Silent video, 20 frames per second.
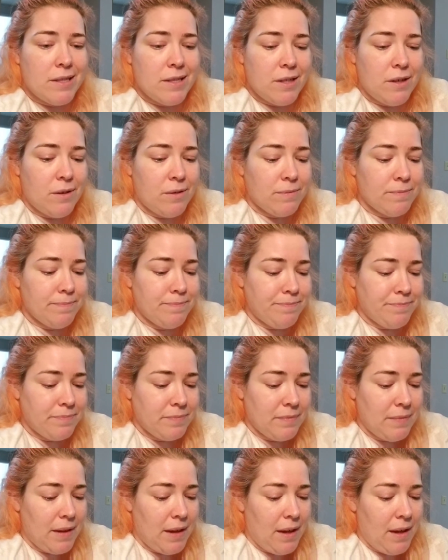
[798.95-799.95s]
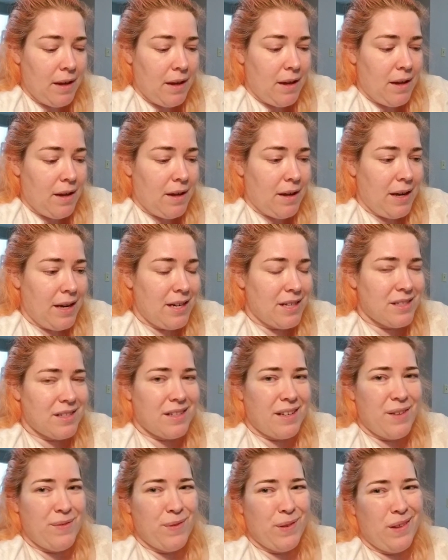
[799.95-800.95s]
So I
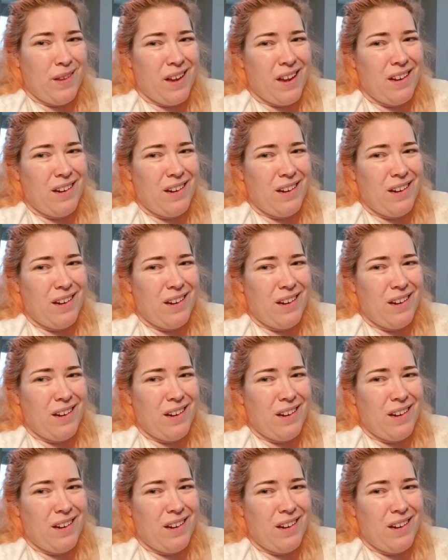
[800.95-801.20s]
feel like